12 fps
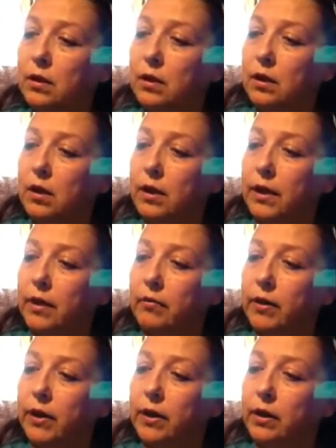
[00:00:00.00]
uh, I can't
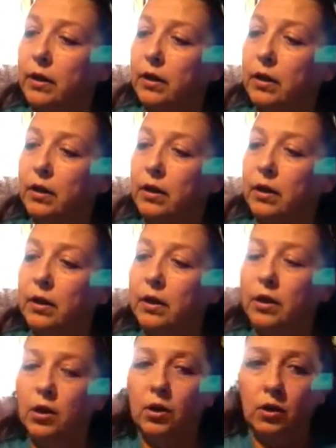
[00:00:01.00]
read it
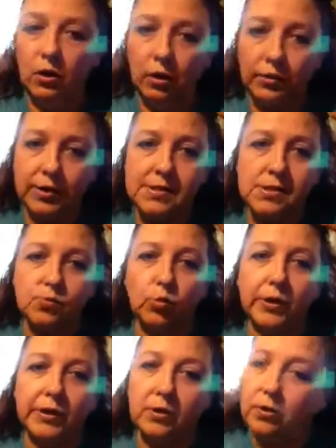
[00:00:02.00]
think it says
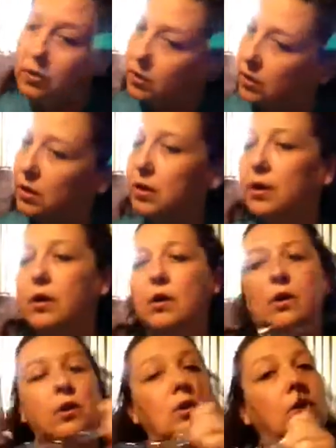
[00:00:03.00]
real.
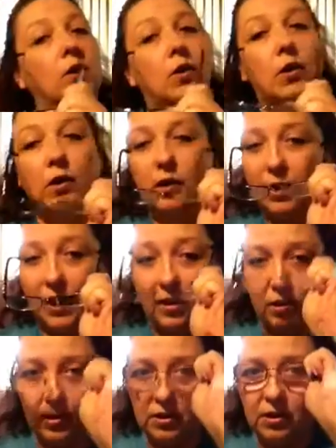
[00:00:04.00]
Hang
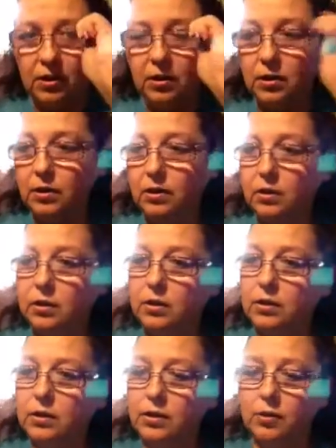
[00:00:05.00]
on.
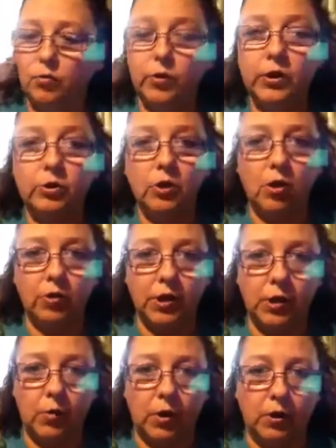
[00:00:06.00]
Real
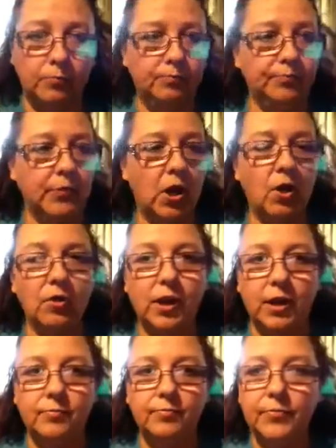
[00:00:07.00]
coconut water.
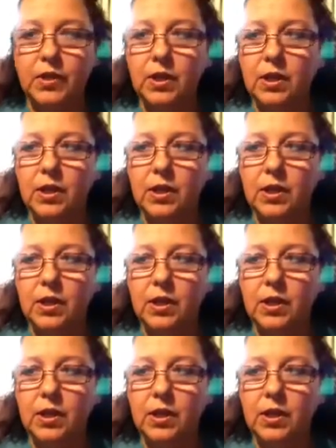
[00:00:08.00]
Okay. Uh,